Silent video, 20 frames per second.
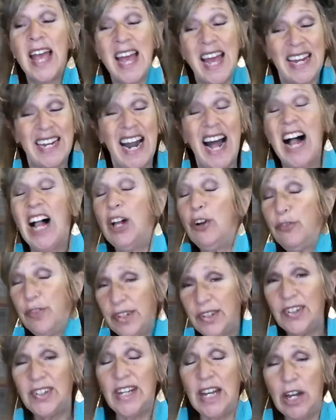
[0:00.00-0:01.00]
And I'll
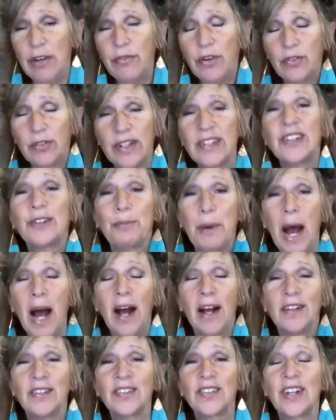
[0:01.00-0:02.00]
receive a
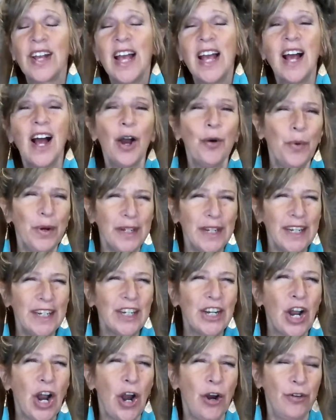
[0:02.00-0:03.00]
response. I want to
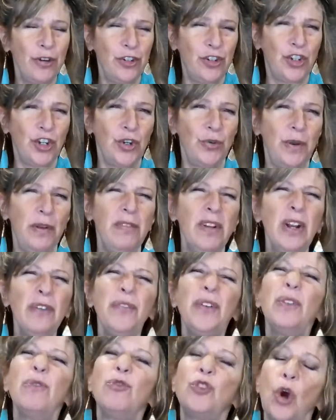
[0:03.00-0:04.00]
encourage you, even
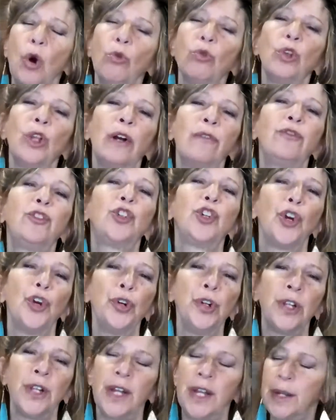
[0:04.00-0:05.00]
if you don't love
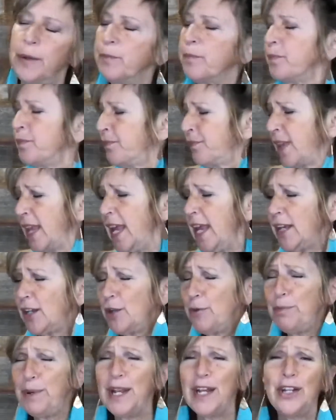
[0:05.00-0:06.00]
journaling, it
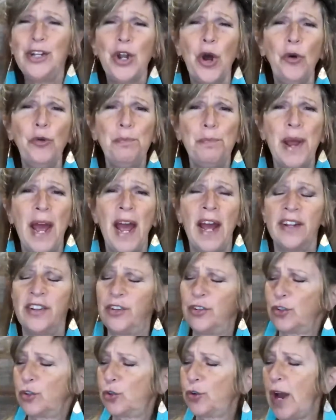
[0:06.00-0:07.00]
could be a notepad.
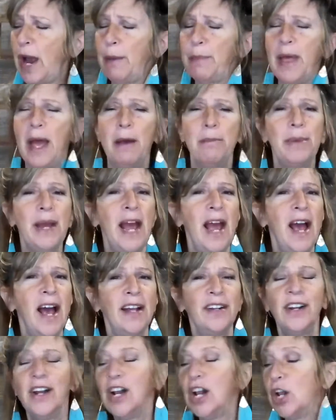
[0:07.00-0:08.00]
You just grab that
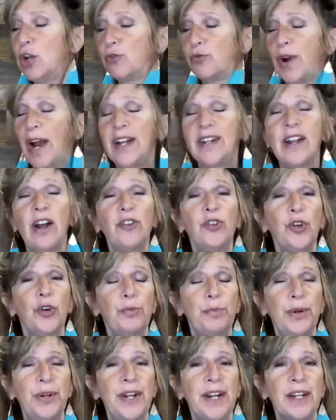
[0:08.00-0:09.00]
pad, write down your
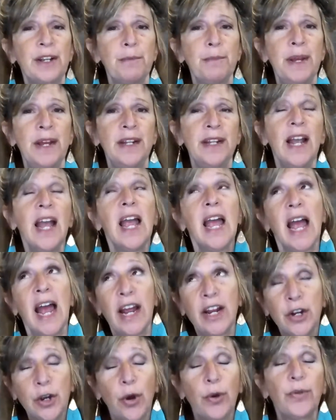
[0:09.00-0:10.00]
predicament,
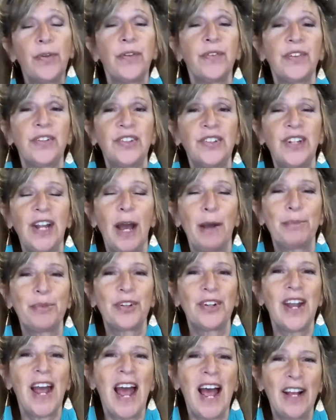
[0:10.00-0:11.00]
and go through the steps
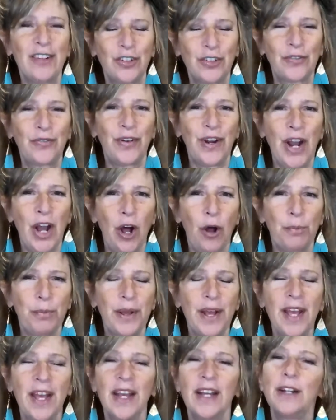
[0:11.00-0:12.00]
and ask for help.
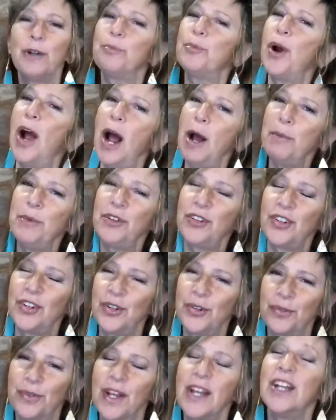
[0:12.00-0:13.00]
And I promise
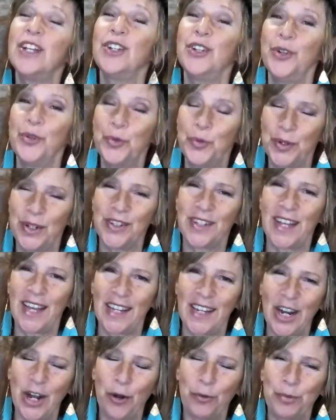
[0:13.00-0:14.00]
you, you will
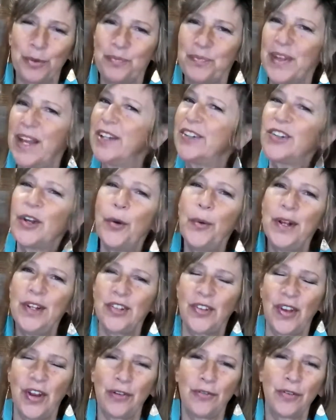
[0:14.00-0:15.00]
get help. It's
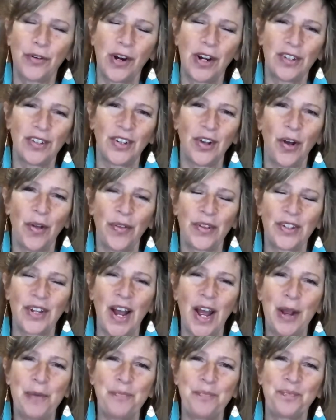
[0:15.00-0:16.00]
always there for us all the
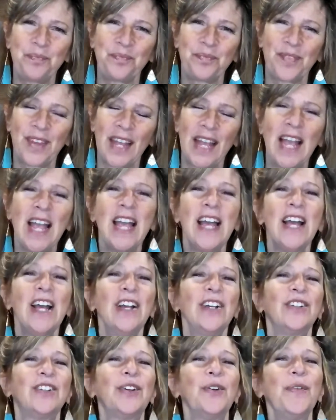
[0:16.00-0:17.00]
time.
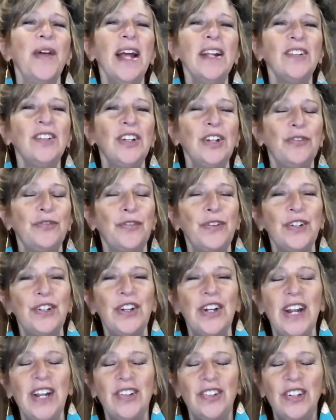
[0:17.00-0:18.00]
So that's it for
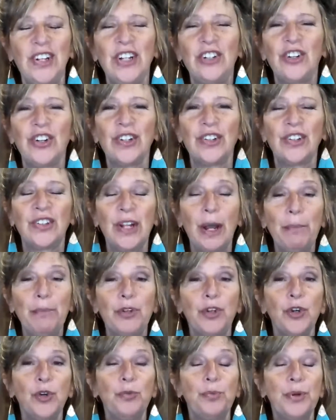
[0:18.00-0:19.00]
today's teaching, Step
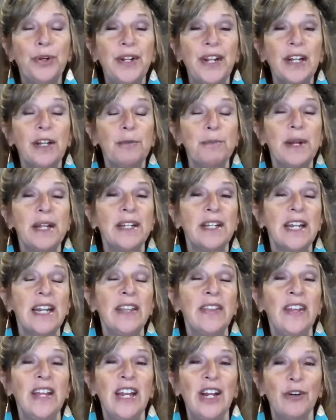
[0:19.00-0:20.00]
2, Predicament
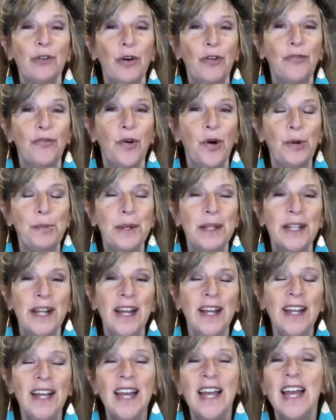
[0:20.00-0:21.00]
in the Hero
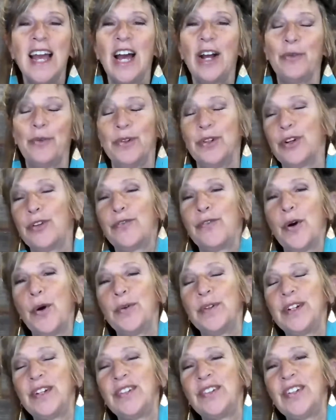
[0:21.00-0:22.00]
Formula. And we'll look
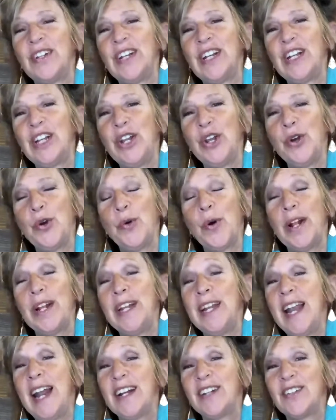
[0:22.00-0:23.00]
forward to seeing you
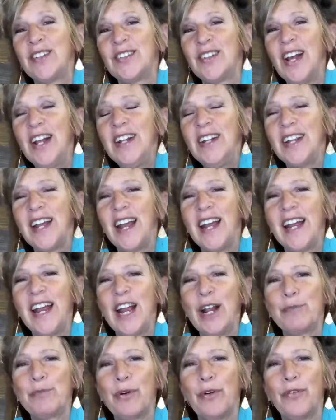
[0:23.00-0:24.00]
next Sunday,
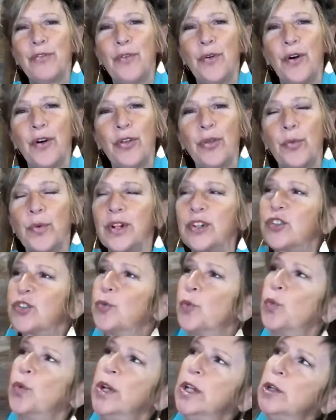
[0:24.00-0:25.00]
April 4th,
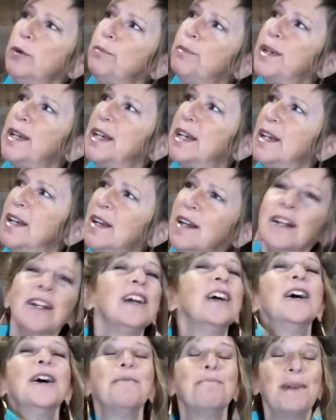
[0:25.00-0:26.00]
which will be
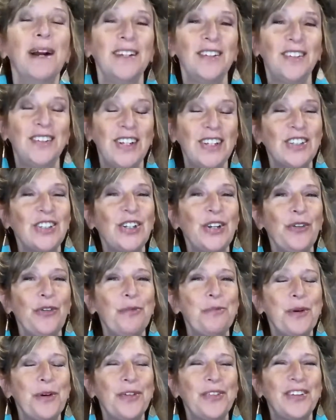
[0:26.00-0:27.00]
my
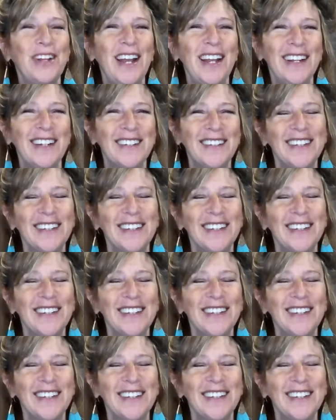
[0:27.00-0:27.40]
60th birthday.